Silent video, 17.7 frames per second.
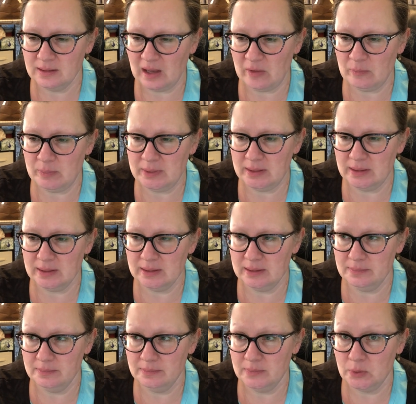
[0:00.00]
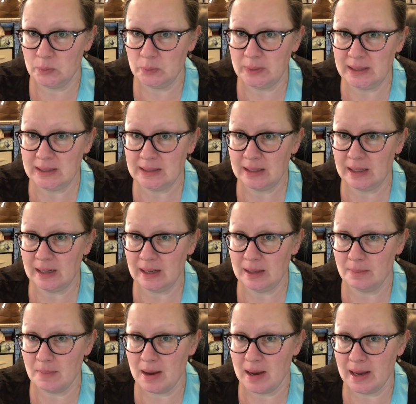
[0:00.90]
I've been um,
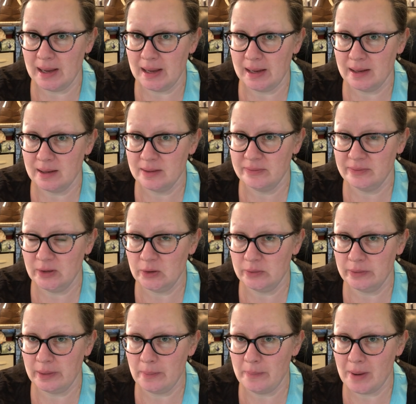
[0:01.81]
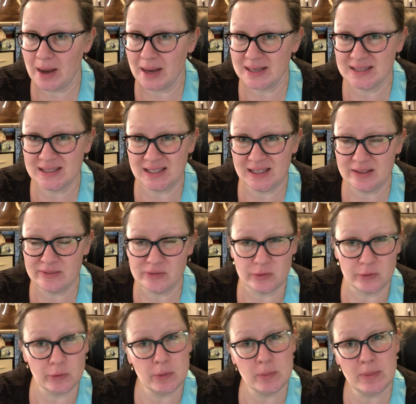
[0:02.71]
re-knitting my fingering boxy. If
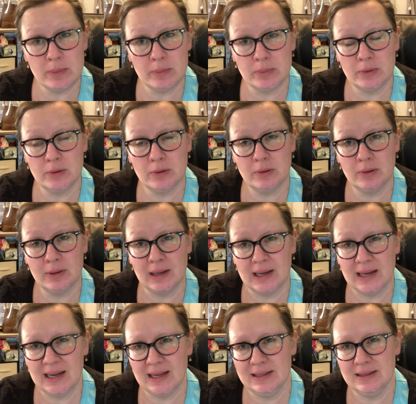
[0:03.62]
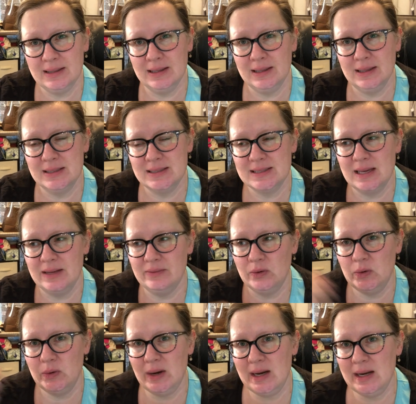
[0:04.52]
you remember, I had the, it's kind
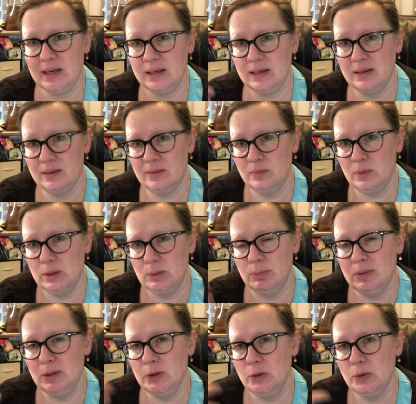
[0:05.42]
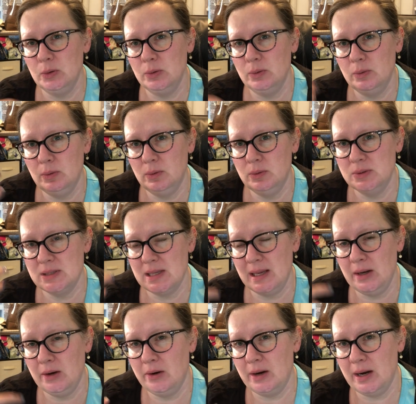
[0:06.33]
of a gradient with blues
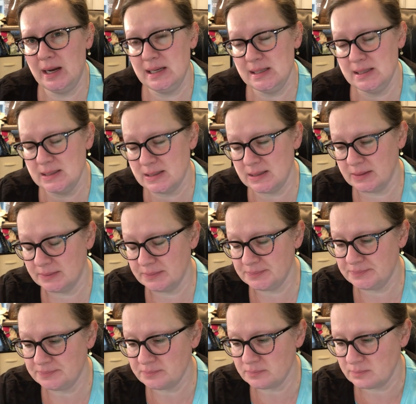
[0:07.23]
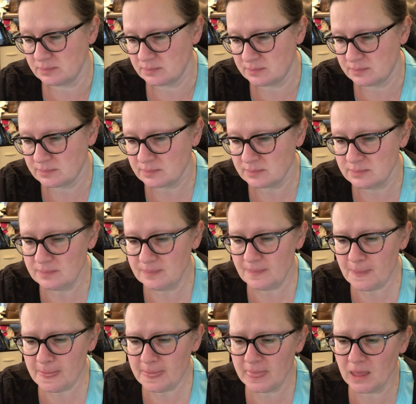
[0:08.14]
and grays.
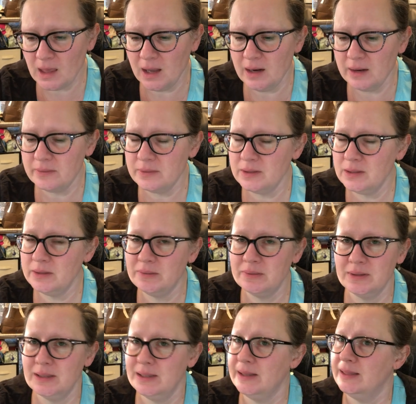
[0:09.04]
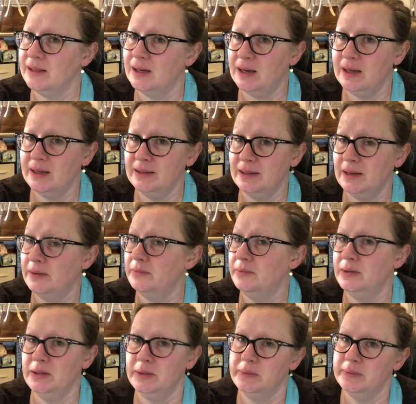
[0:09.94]
And I really, really thought, and I
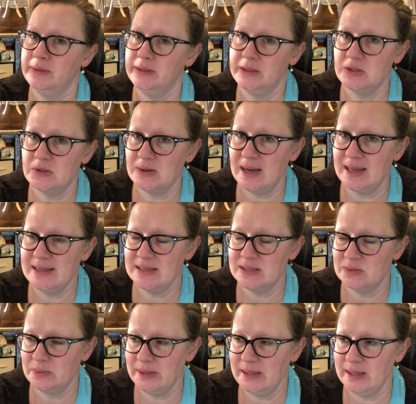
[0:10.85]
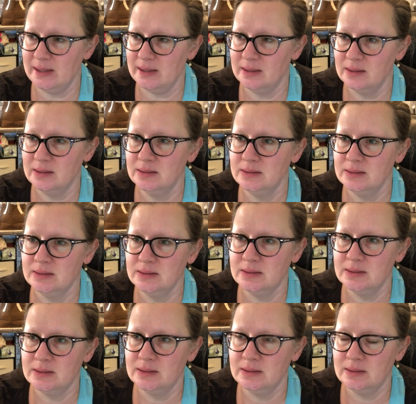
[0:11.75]
really, really tried this week
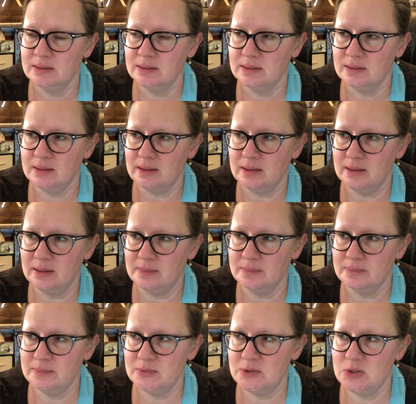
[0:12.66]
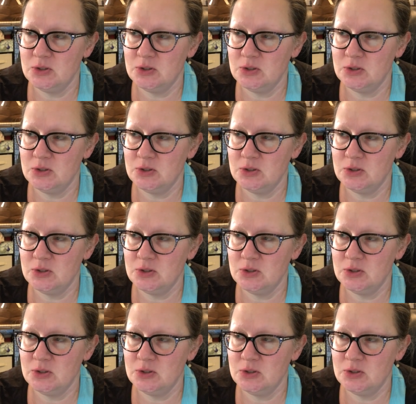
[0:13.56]
um,